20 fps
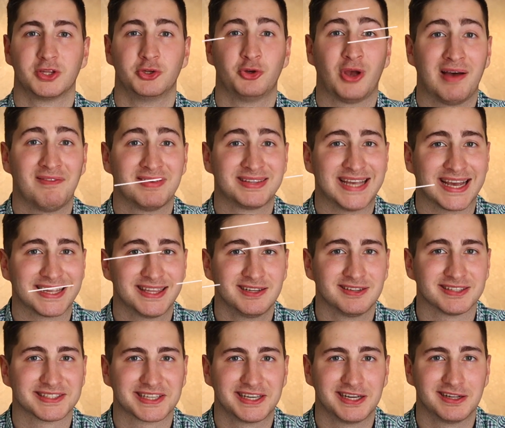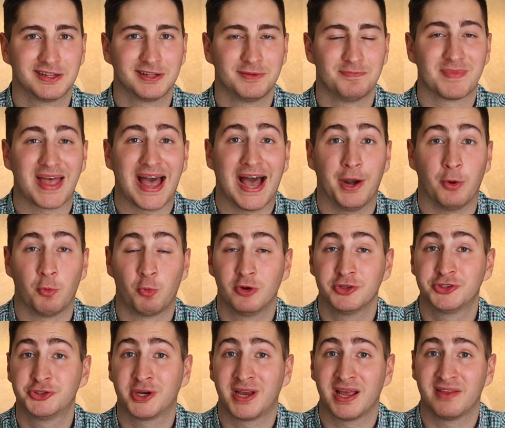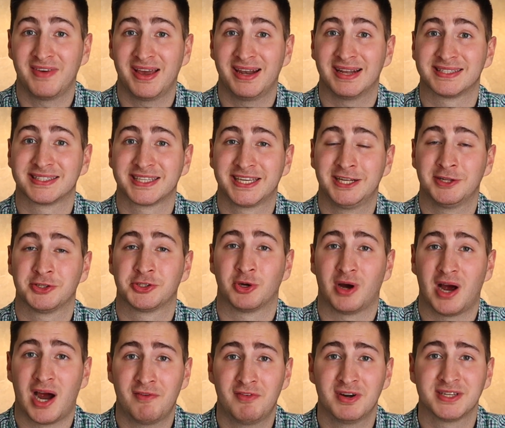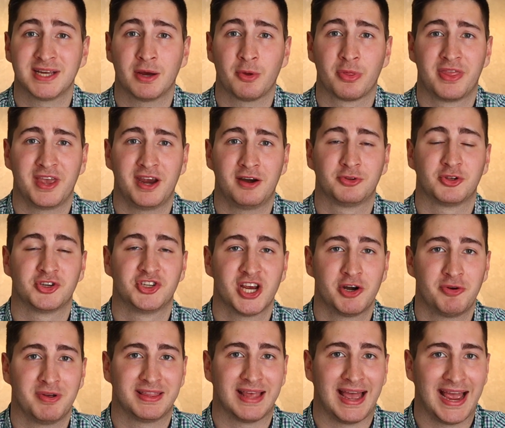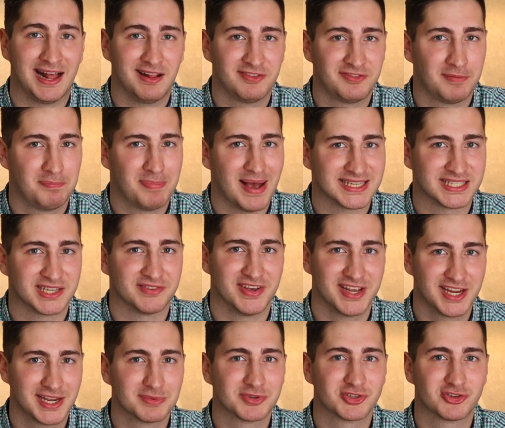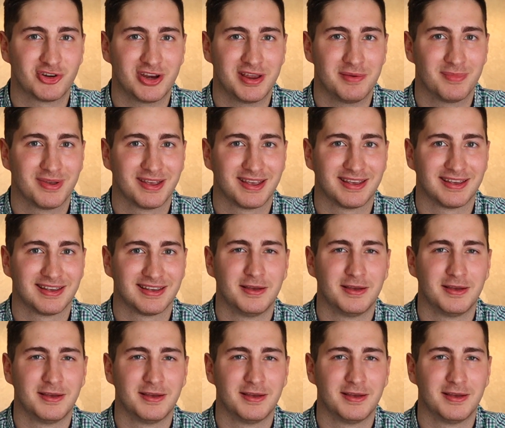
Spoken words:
Do you have a technical skill and want to convey that skill to others out there to generate a healthy passive income stream?